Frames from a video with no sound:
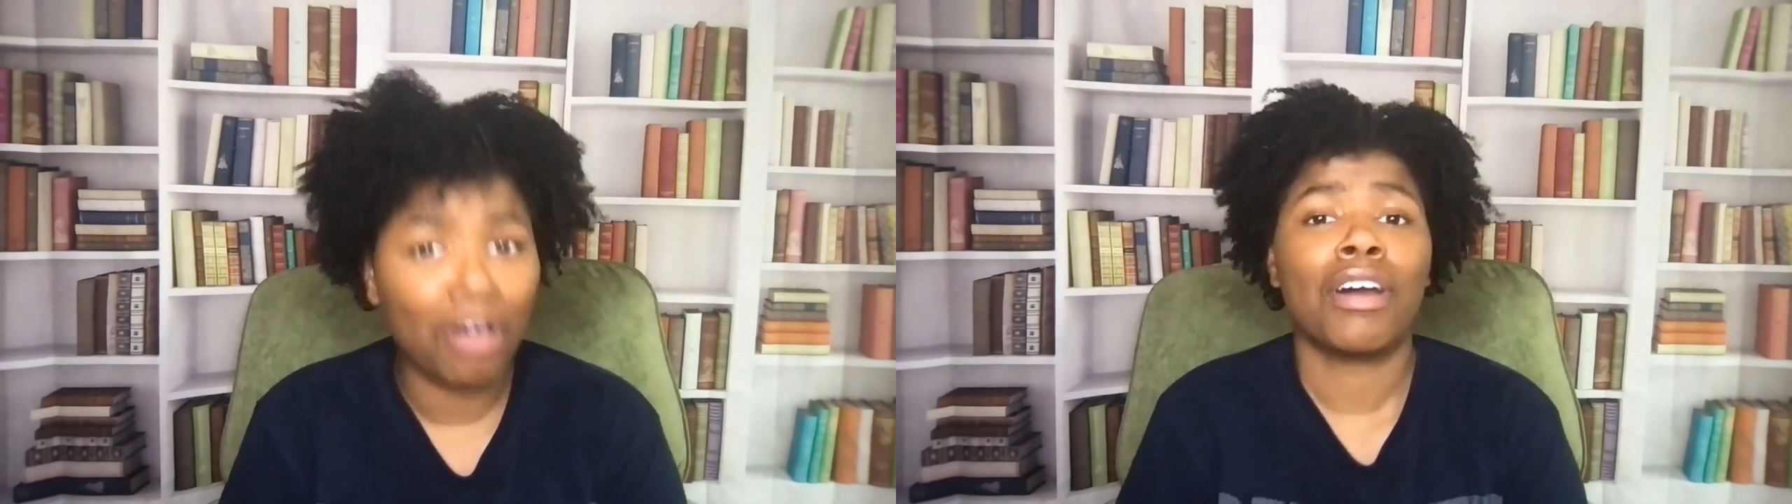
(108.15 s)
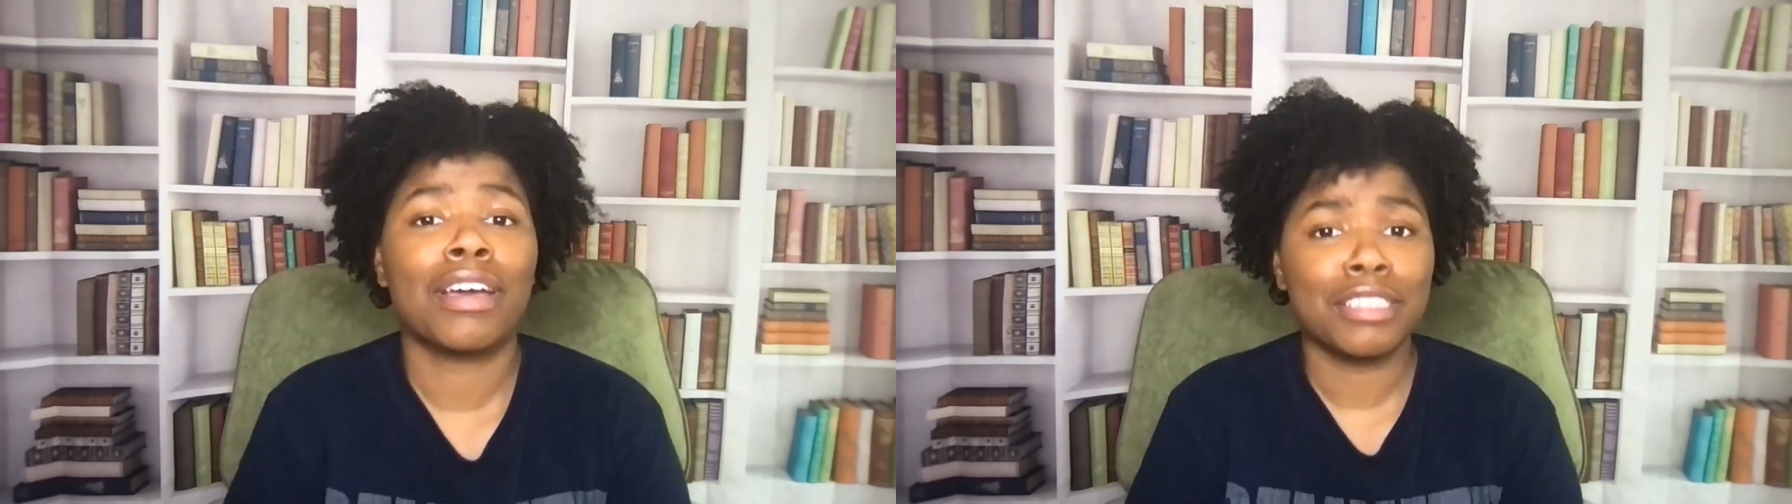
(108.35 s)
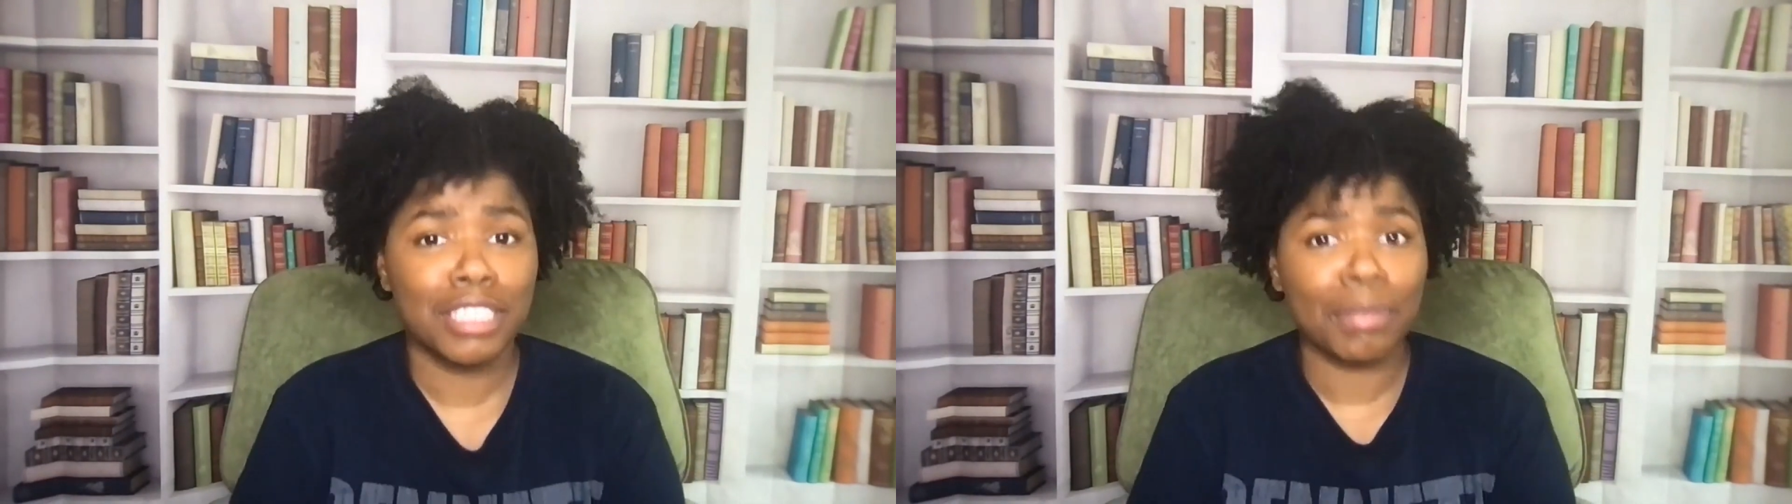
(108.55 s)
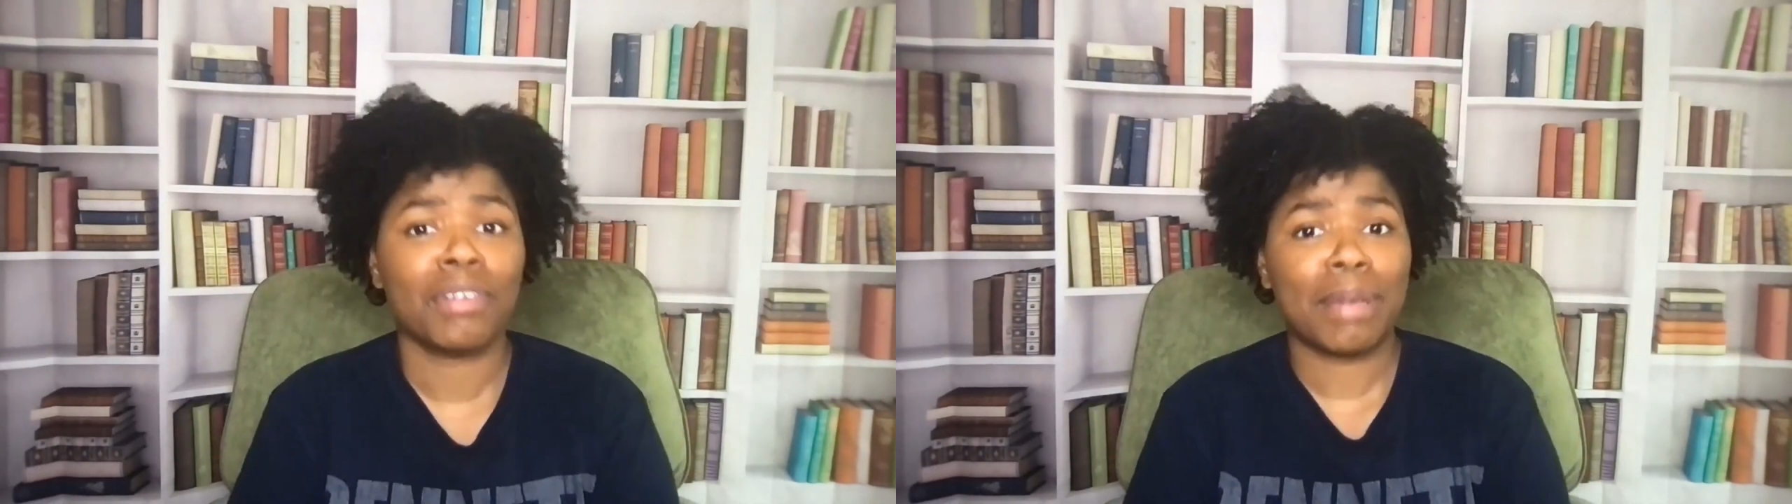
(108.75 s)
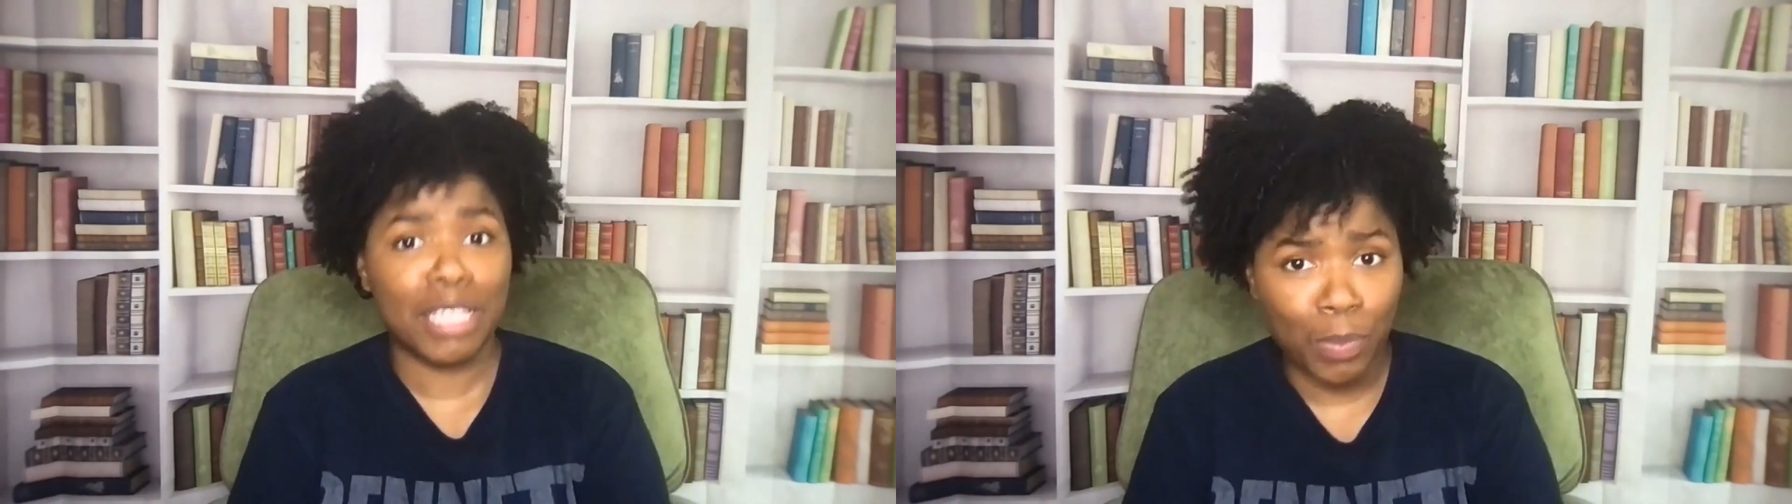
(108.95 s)
on some
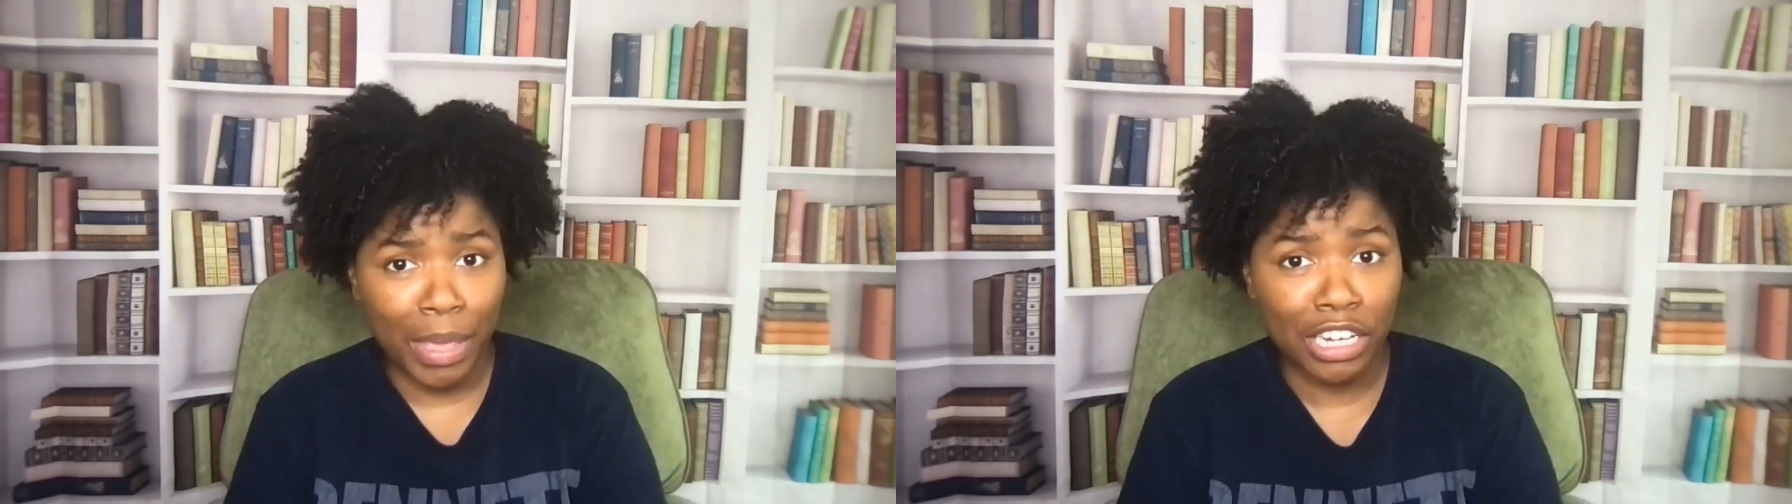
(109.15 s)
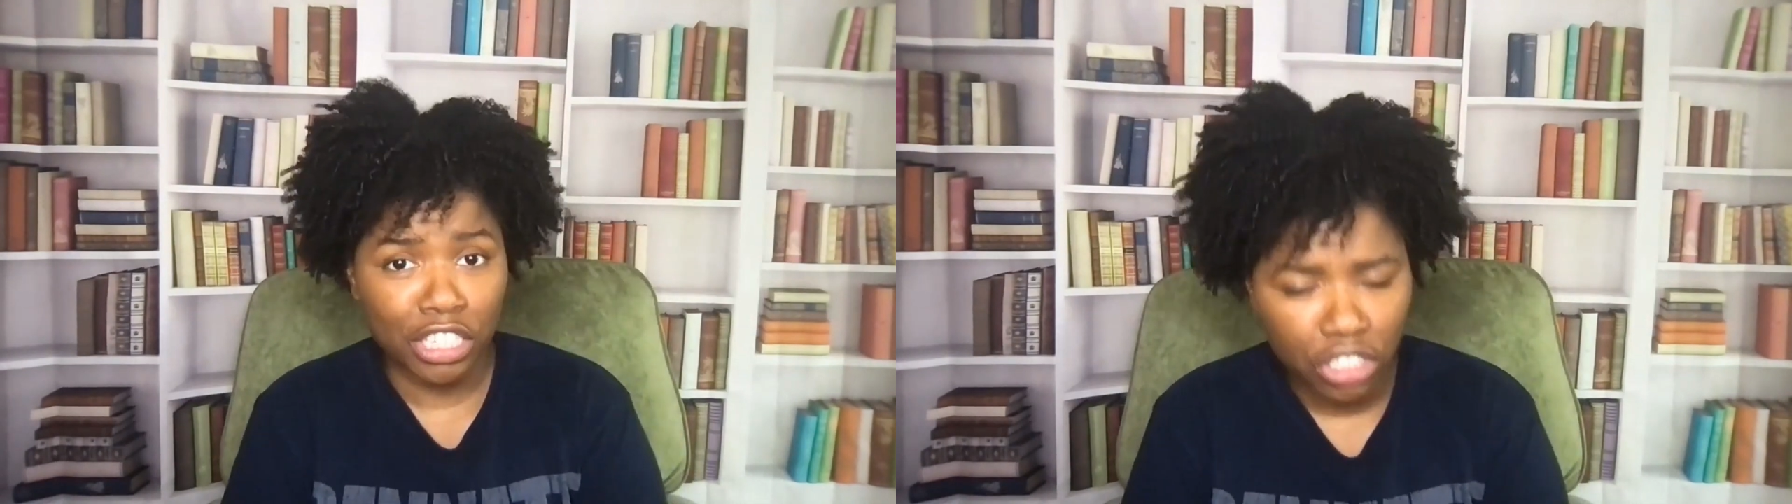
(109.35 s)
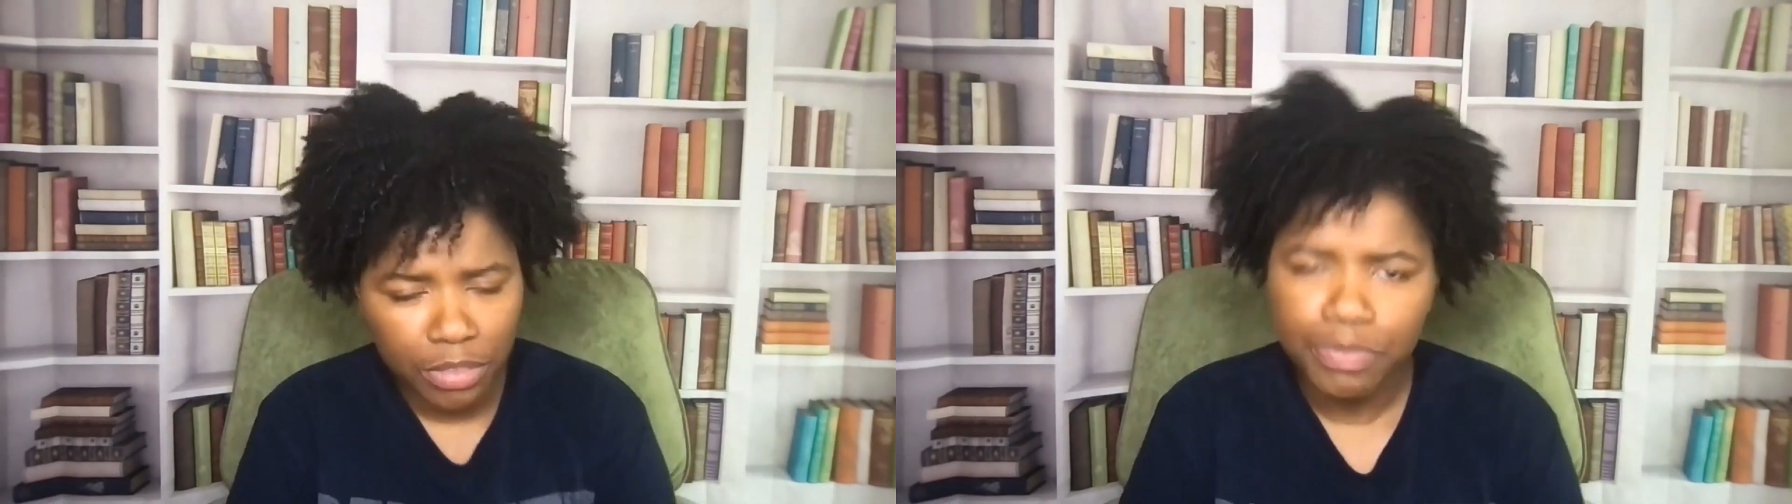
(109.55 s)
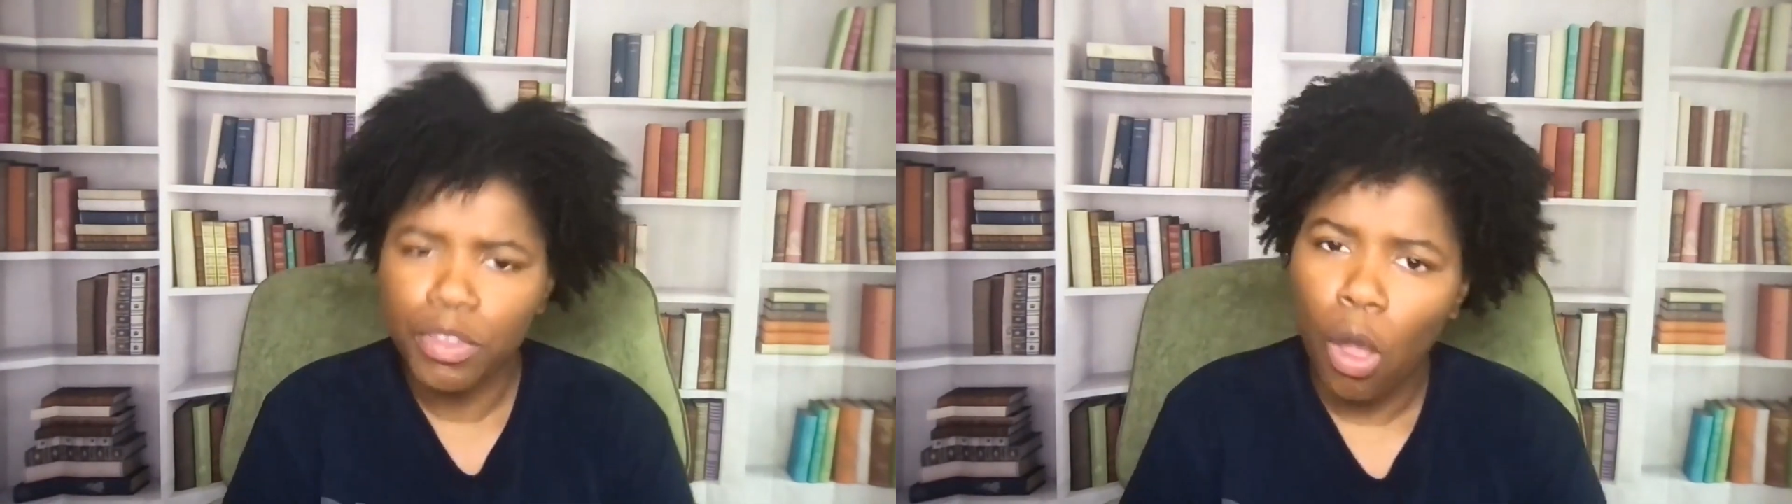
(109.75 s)
of my Spanish.